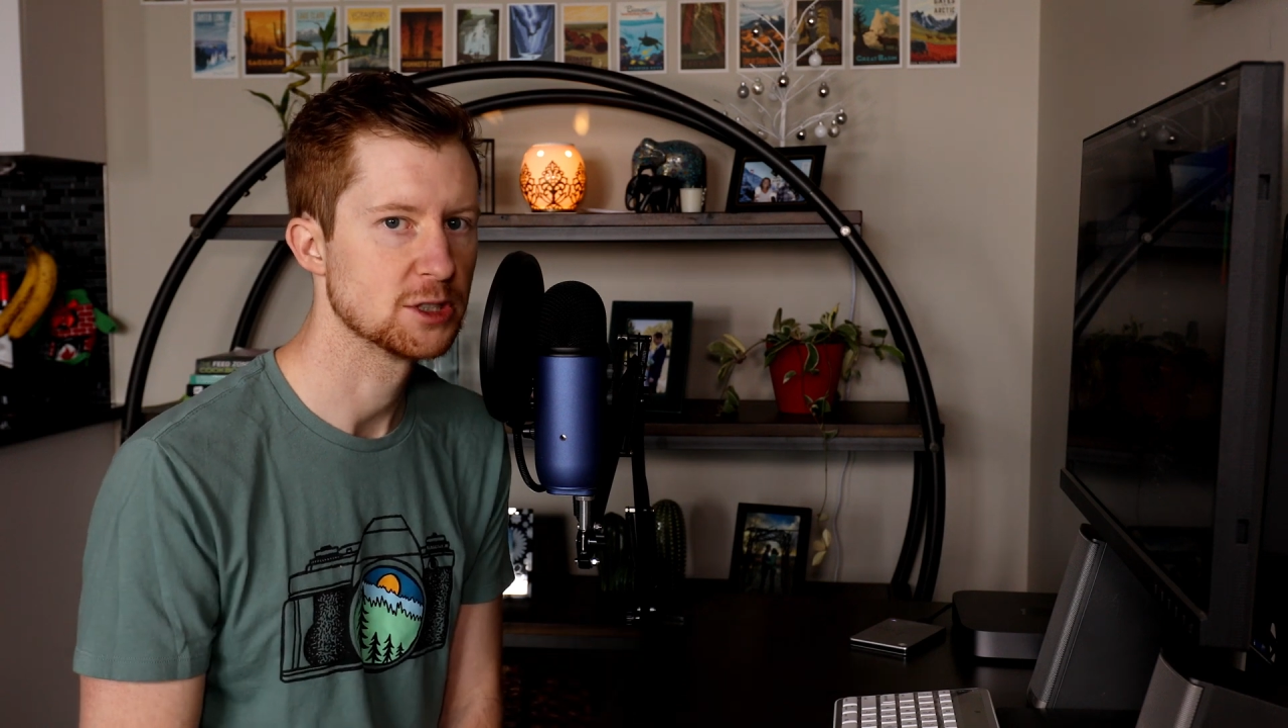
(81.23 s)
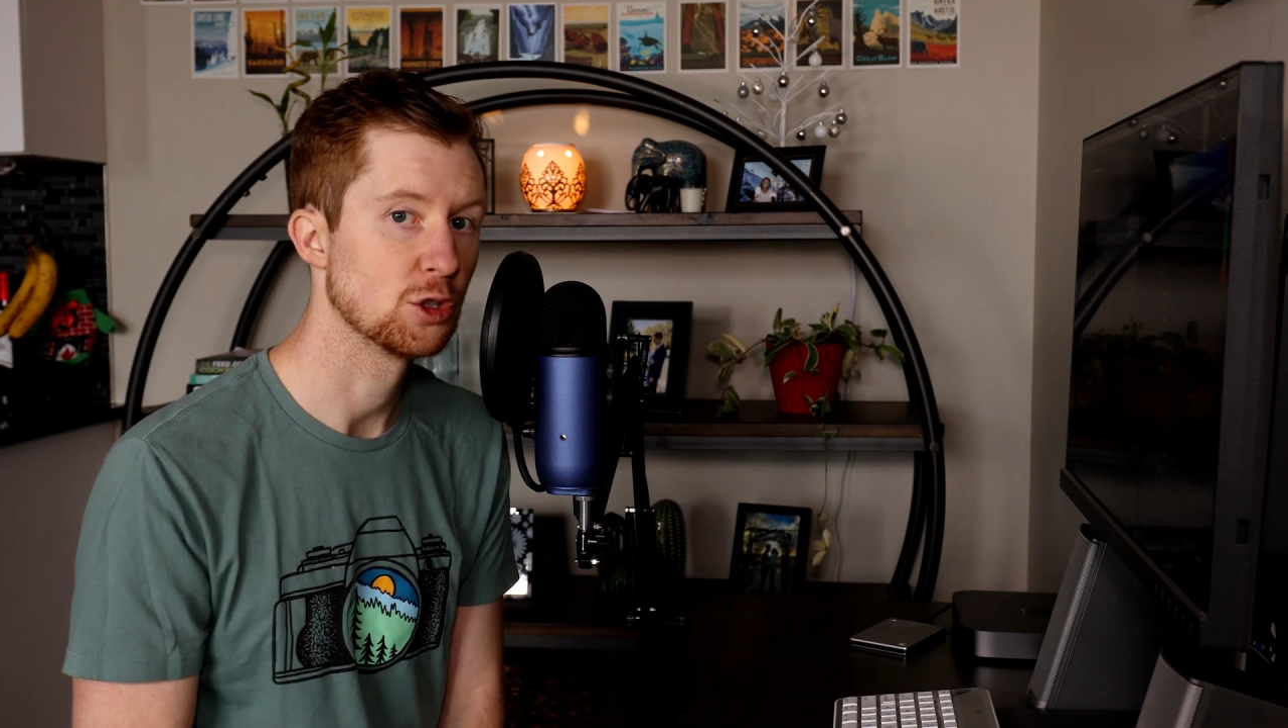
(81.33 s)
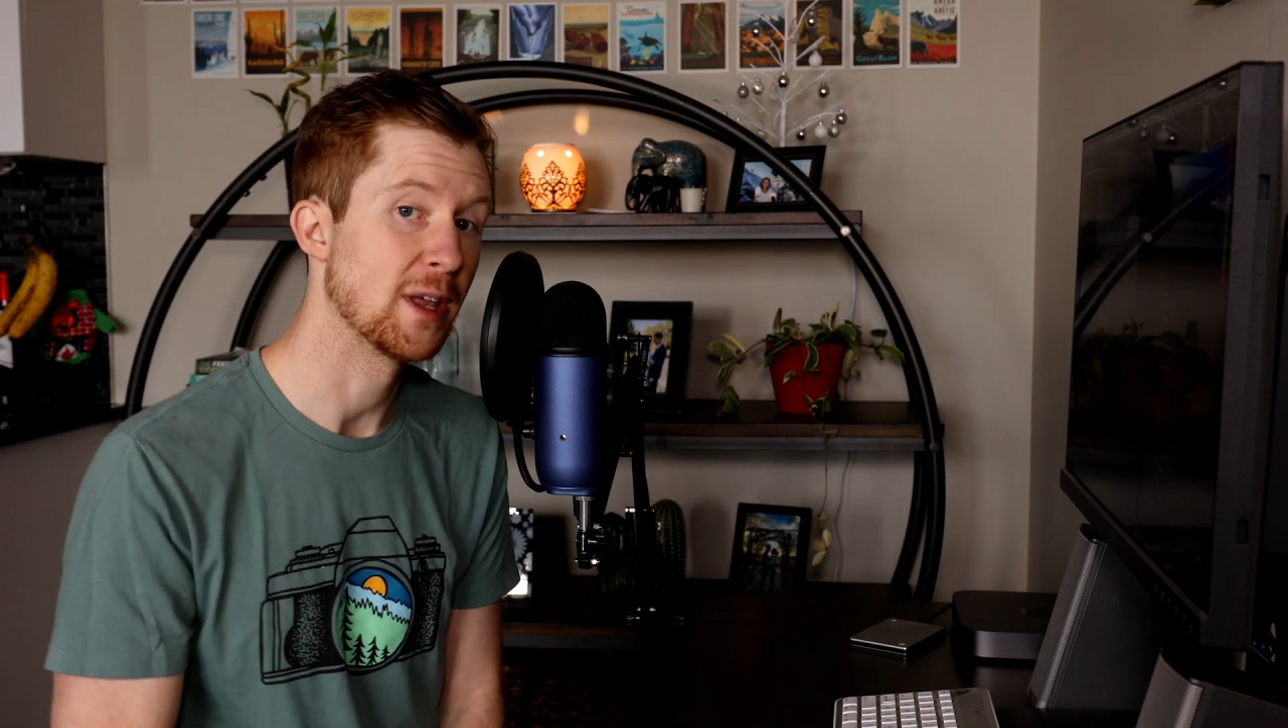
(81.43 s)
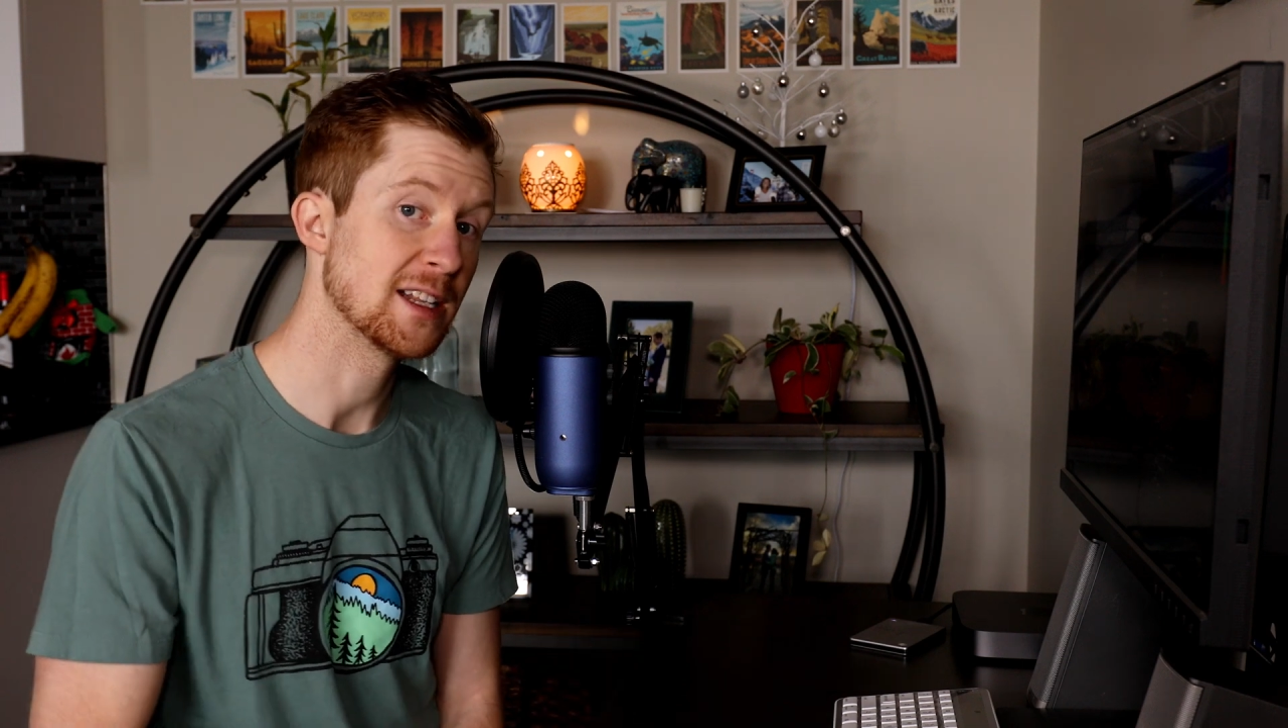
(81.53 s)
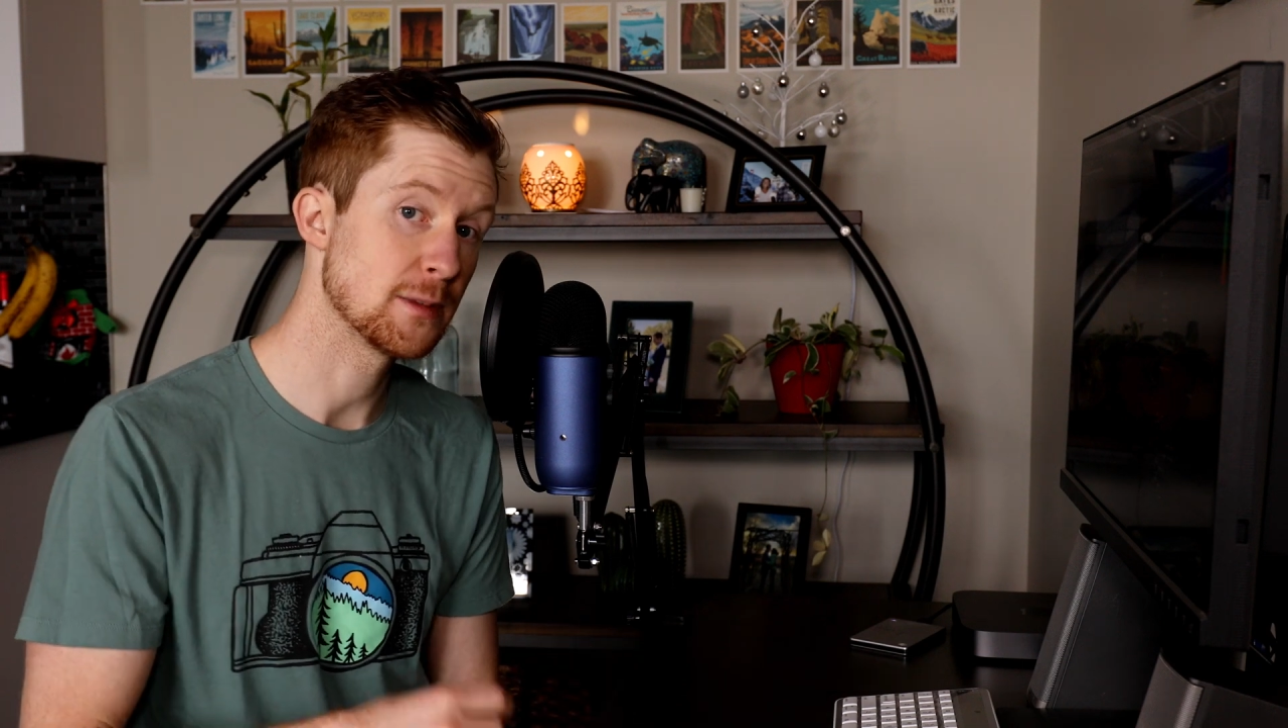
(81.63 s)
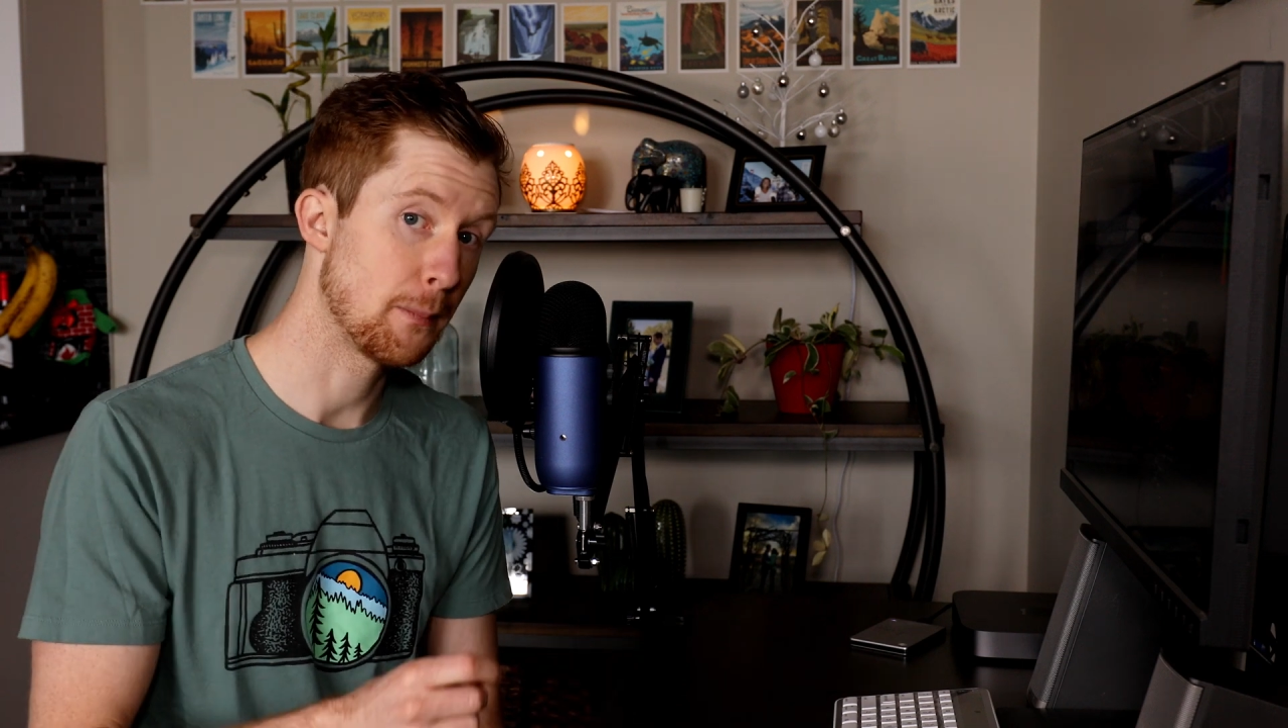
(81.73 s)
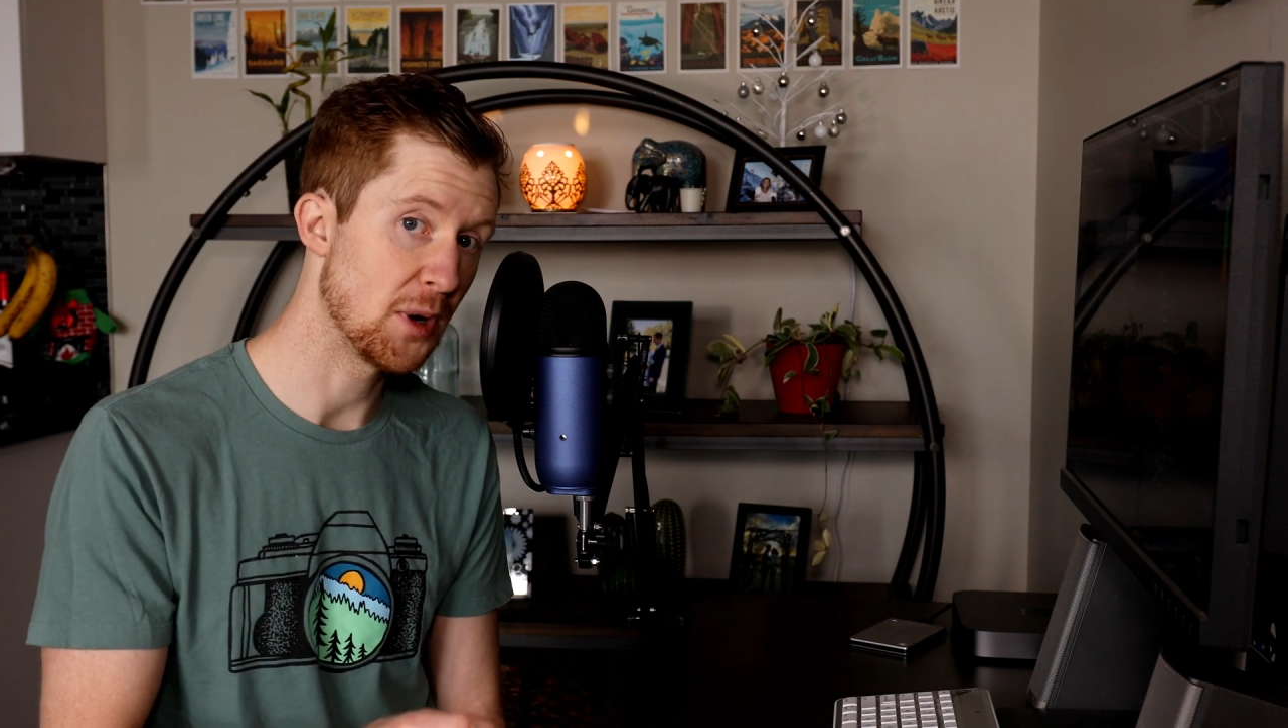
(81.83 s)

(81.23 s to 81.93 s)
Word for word: So that's